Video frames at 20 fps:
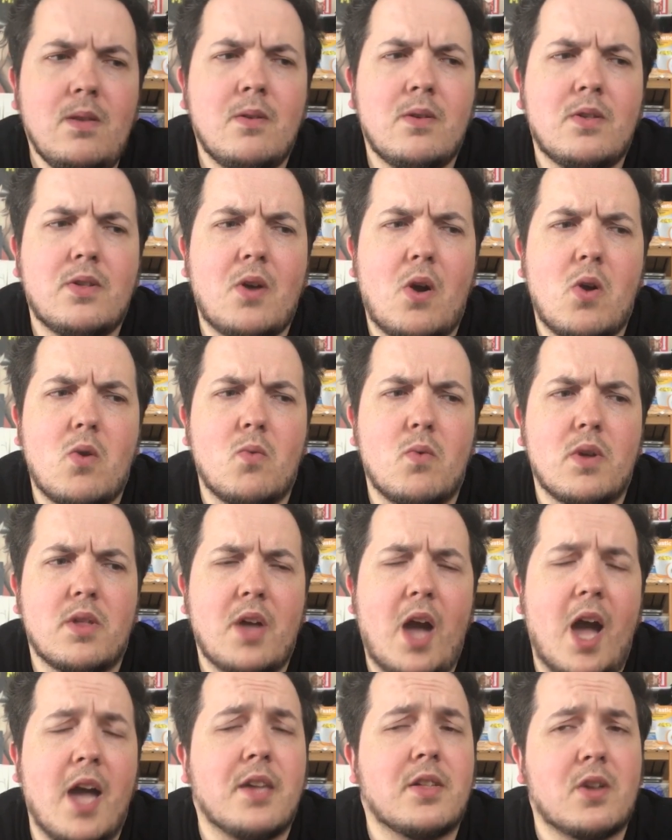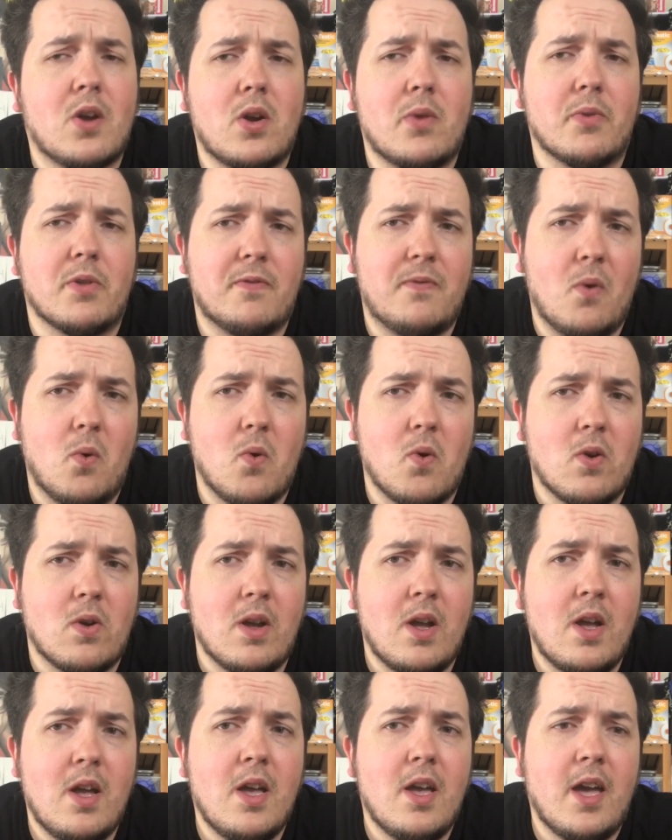I started with
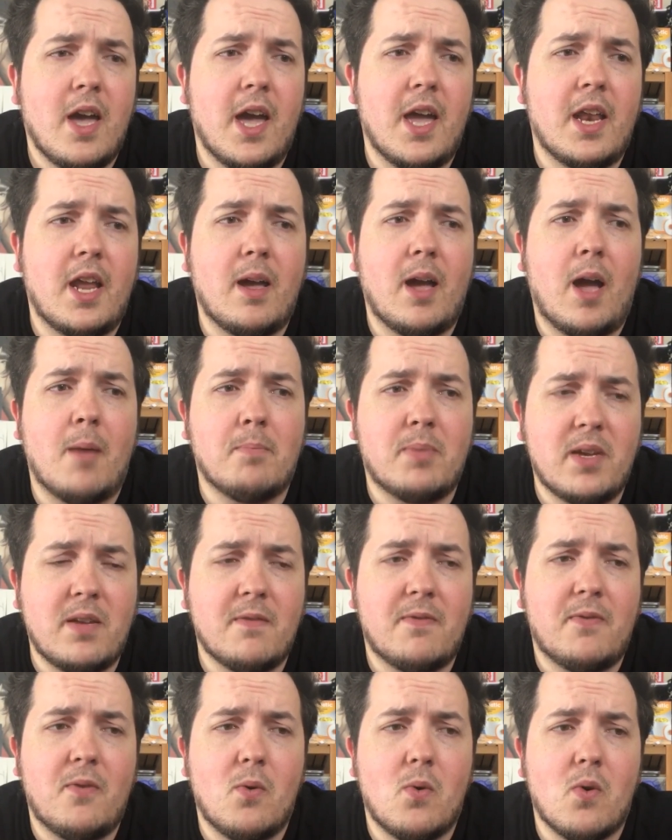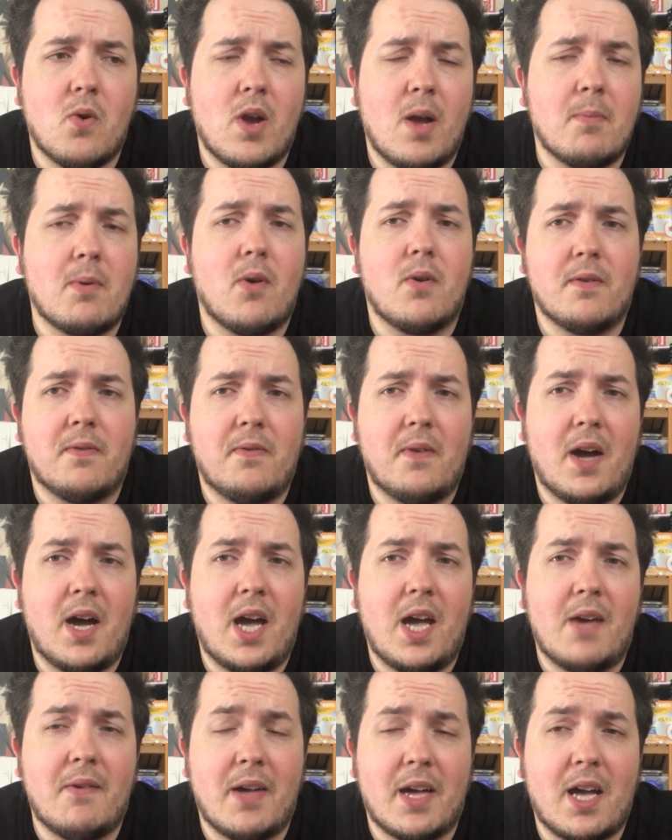4, and I beat 4. I'm going to
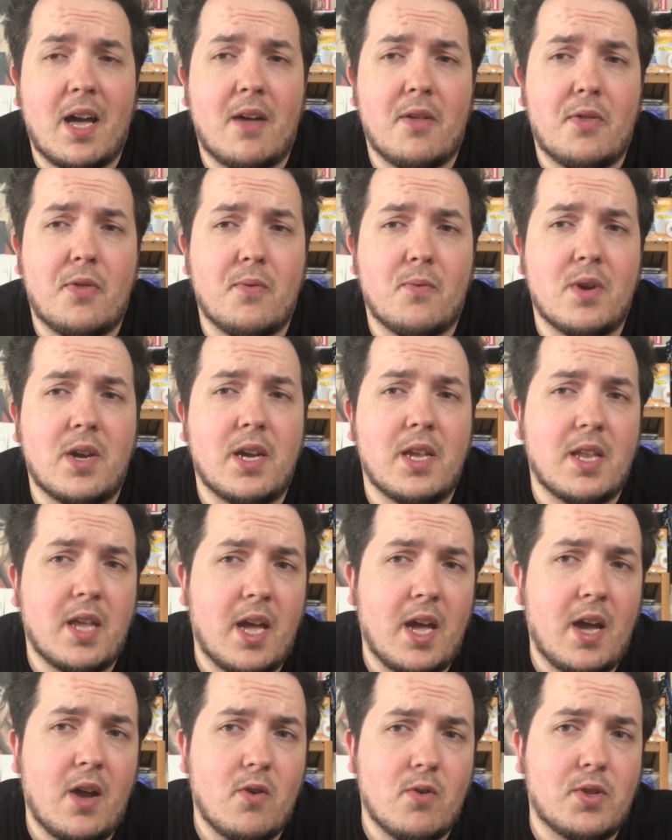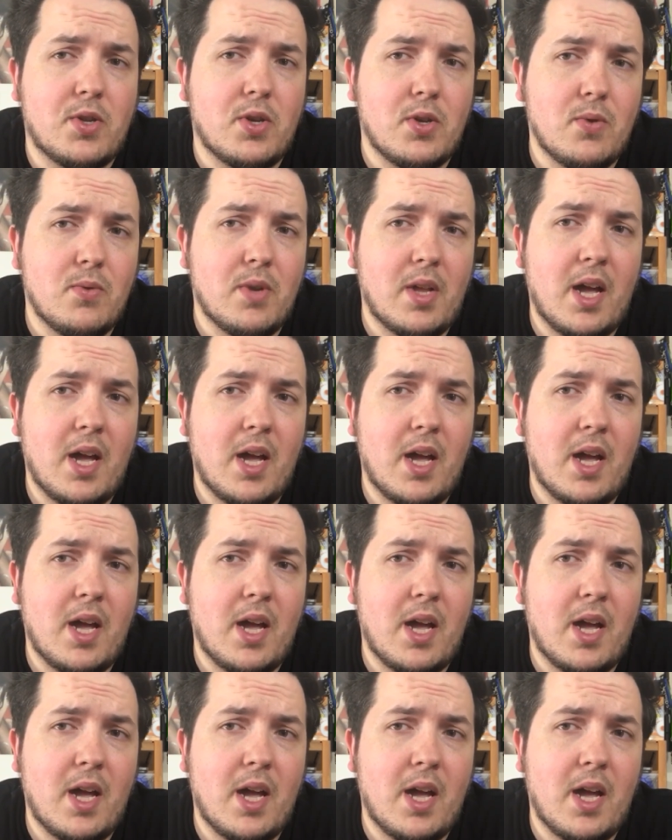5. I got 3 now, or 2